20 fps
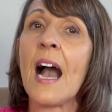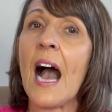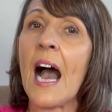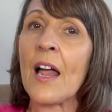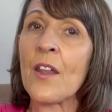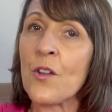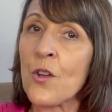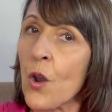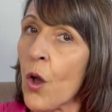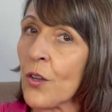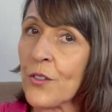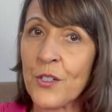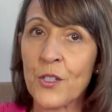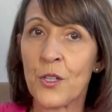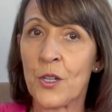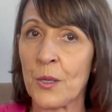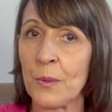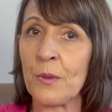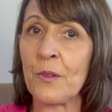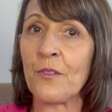are not
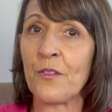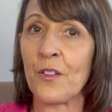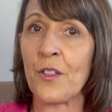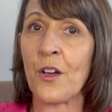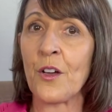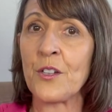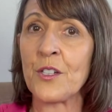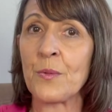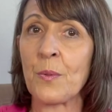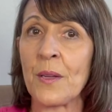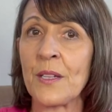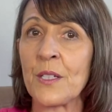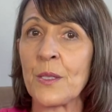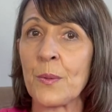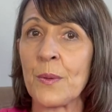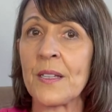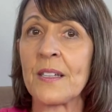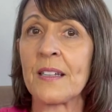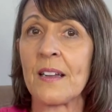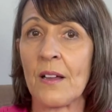suitable for those ones
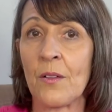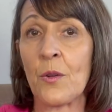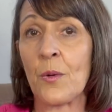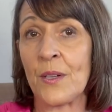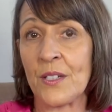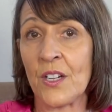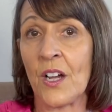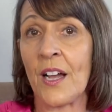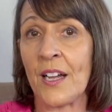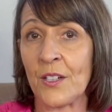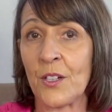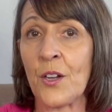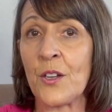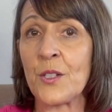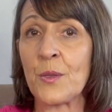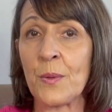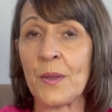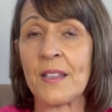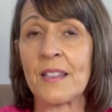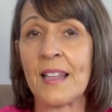who are
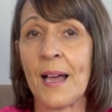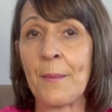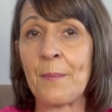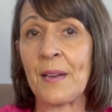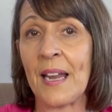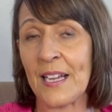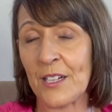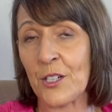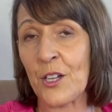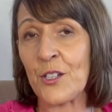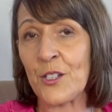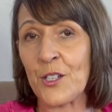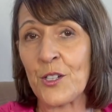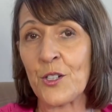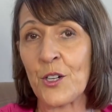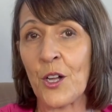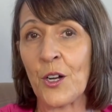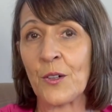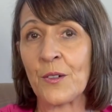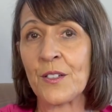diagnosed with lactose
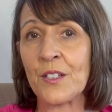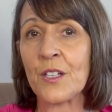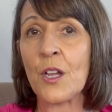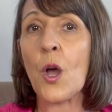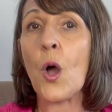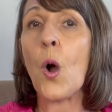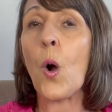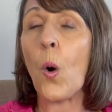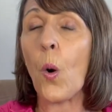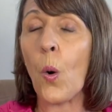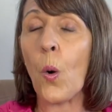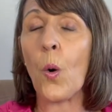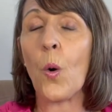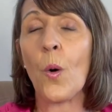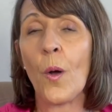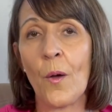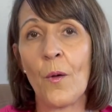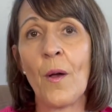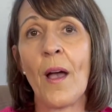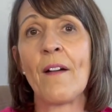intolerance or
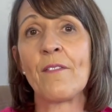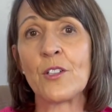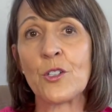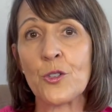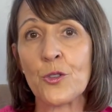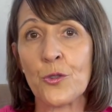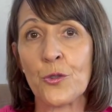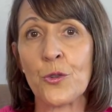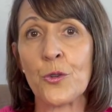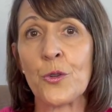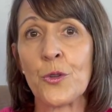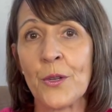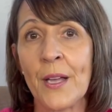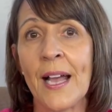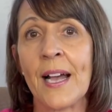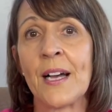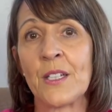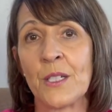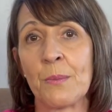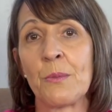who have a true
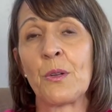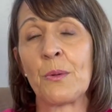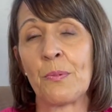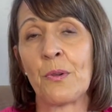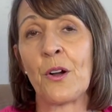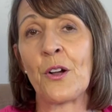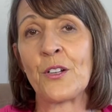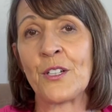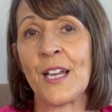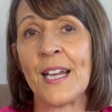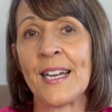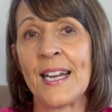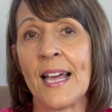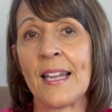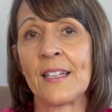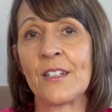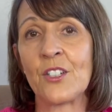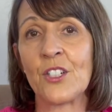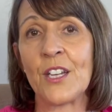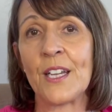cow's milk protein
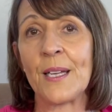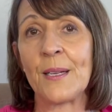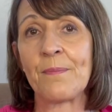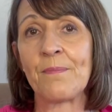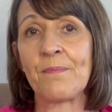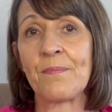allergy.